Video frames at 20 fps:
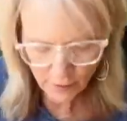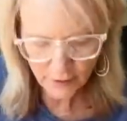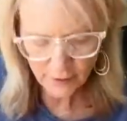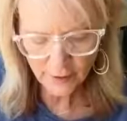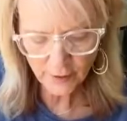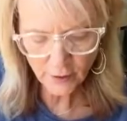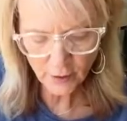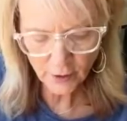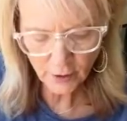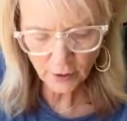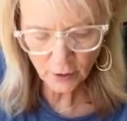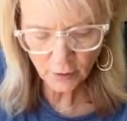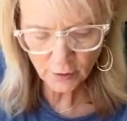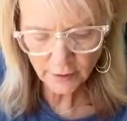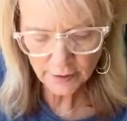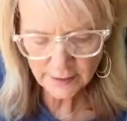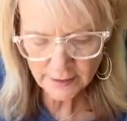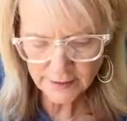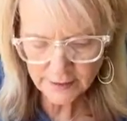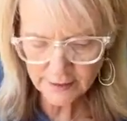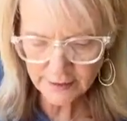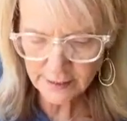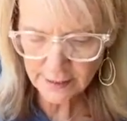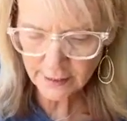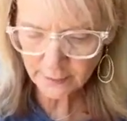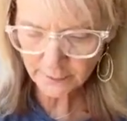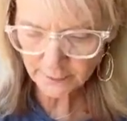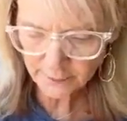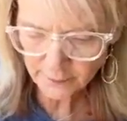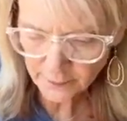another coat. Let's
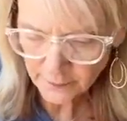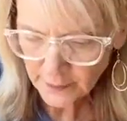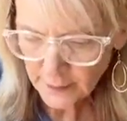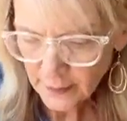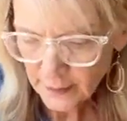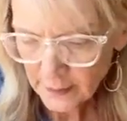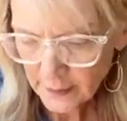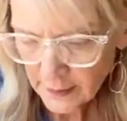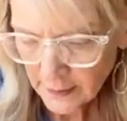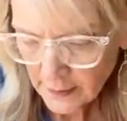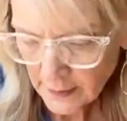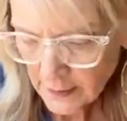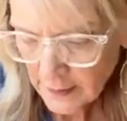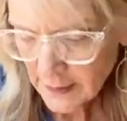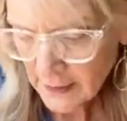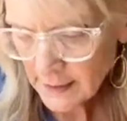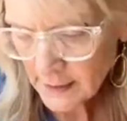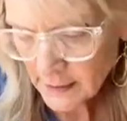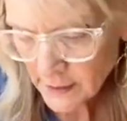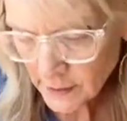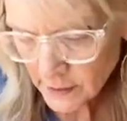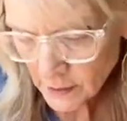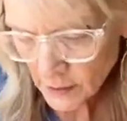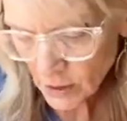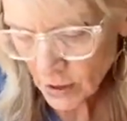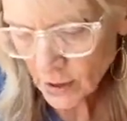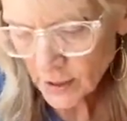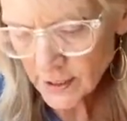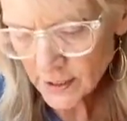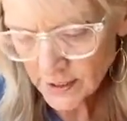see.
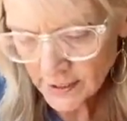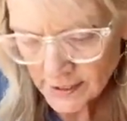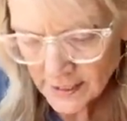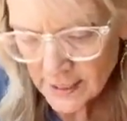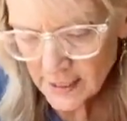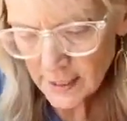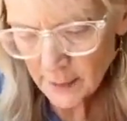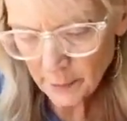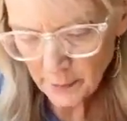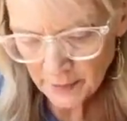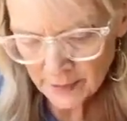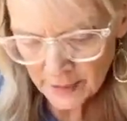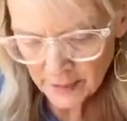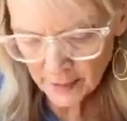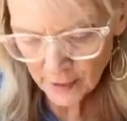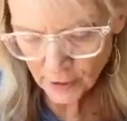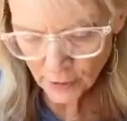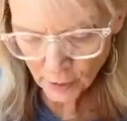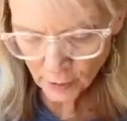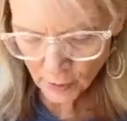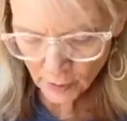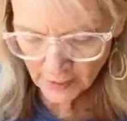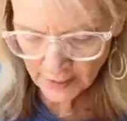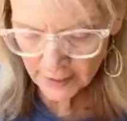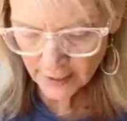You can see the pink through